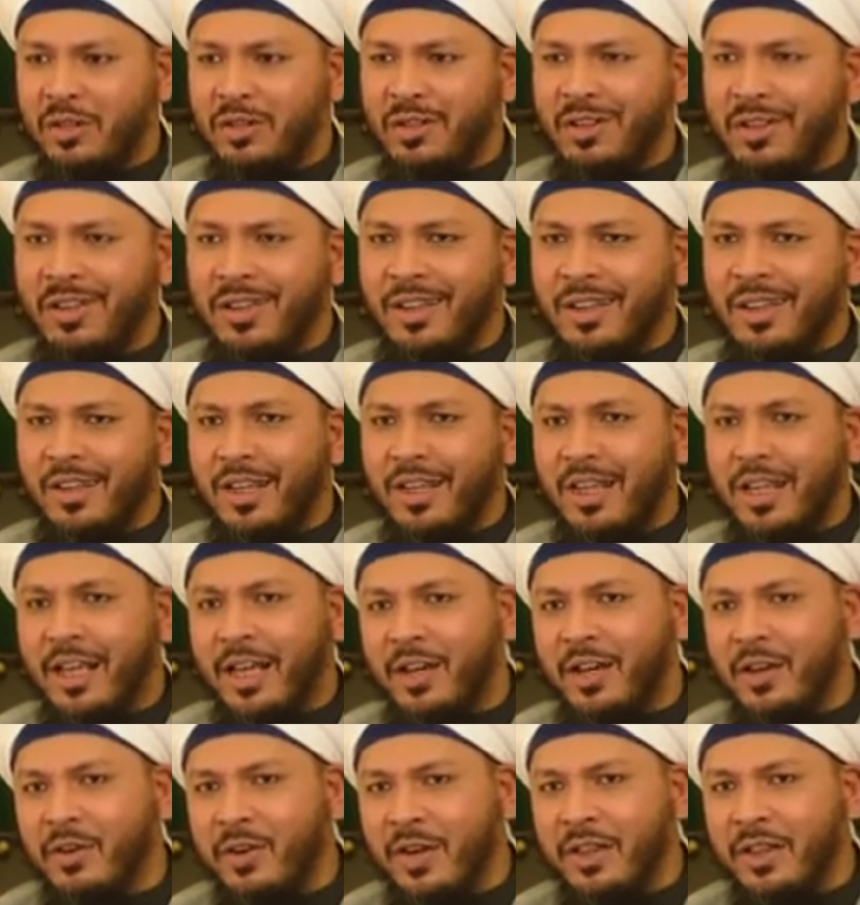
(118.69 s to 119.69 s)
They can
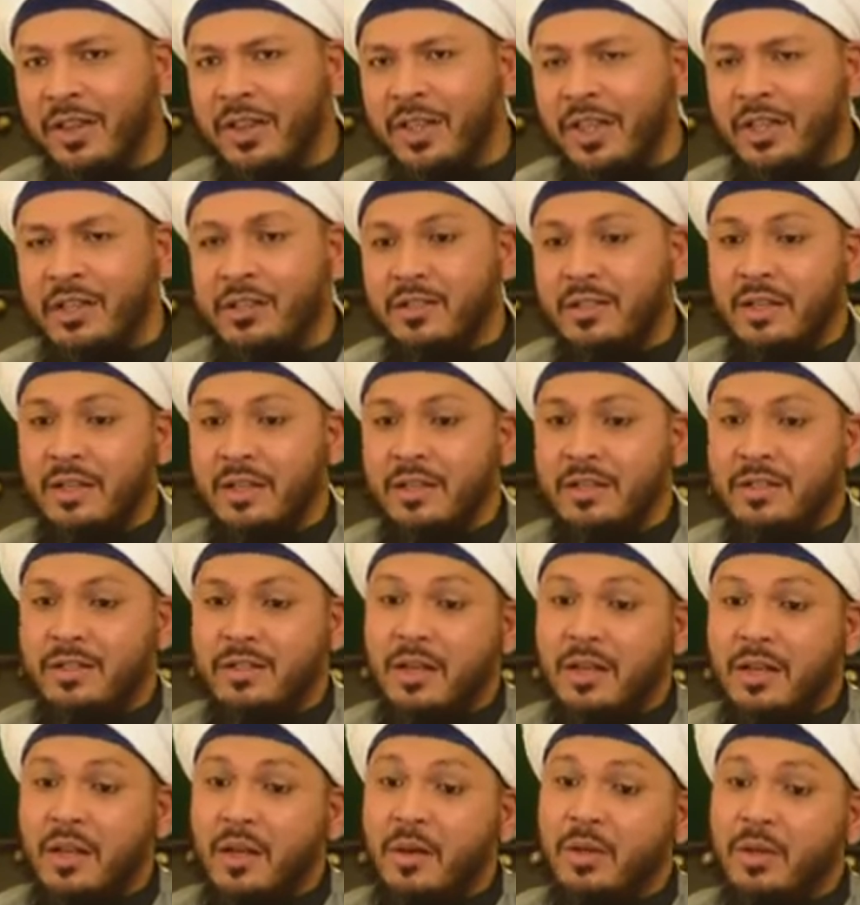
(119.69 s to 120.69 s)
read things, and
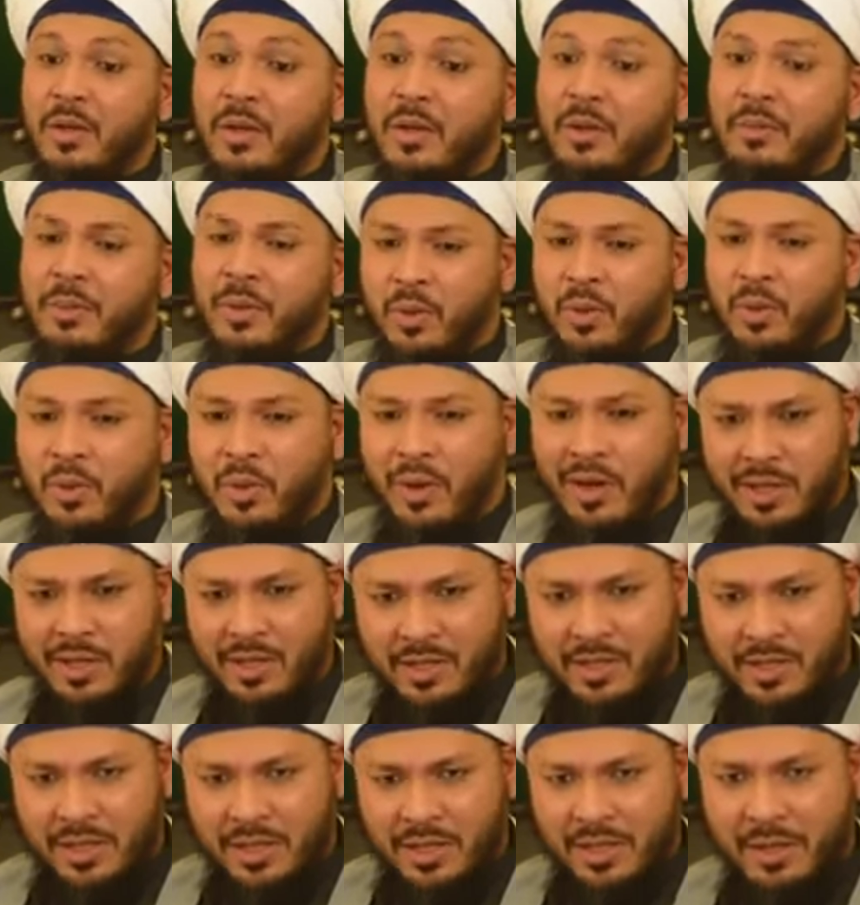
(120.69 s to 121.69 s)
people who are easily
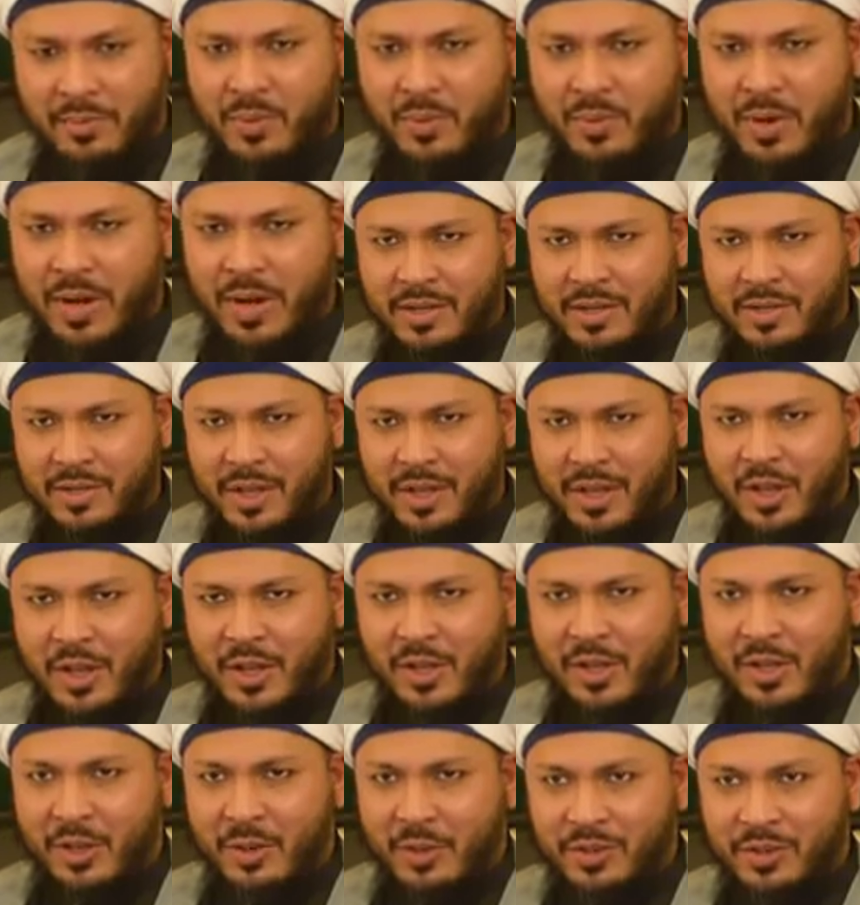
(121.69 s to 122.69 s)
impressed, they're going
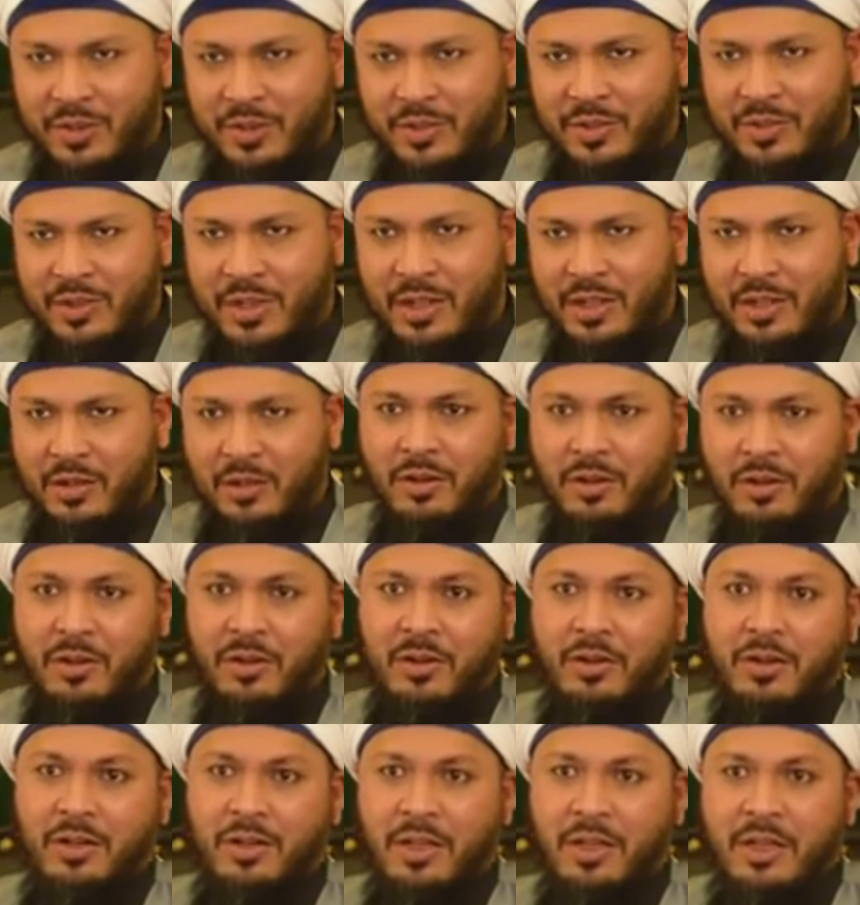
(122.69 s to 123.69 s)
to think, oh, he
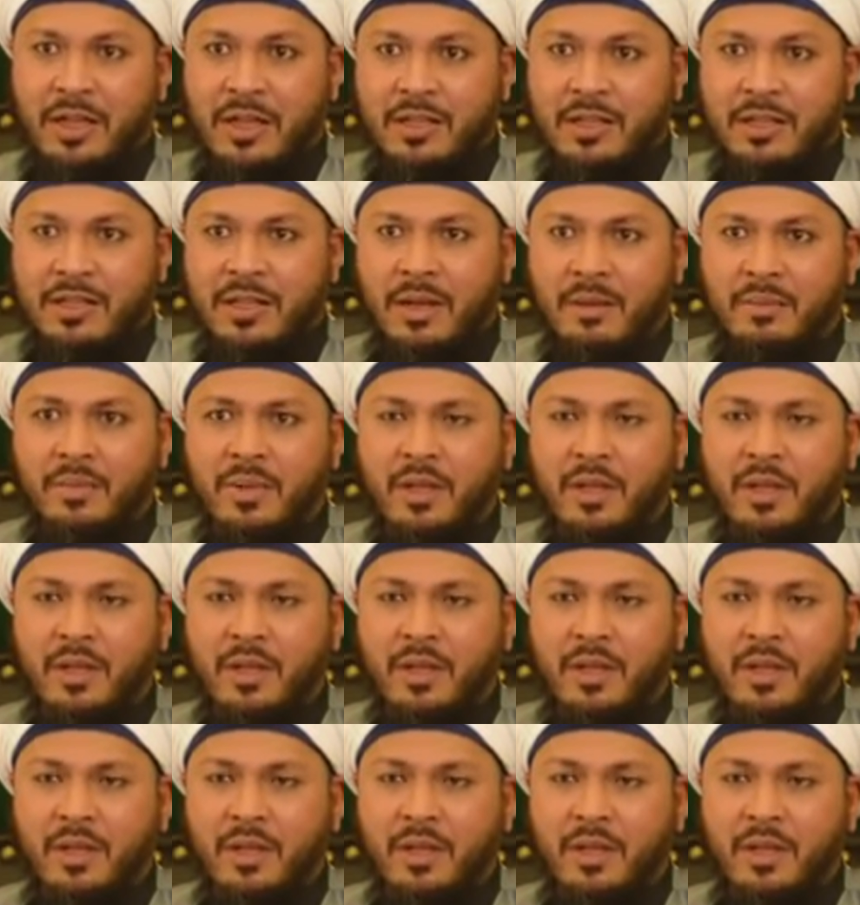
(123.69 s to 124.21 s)
has something.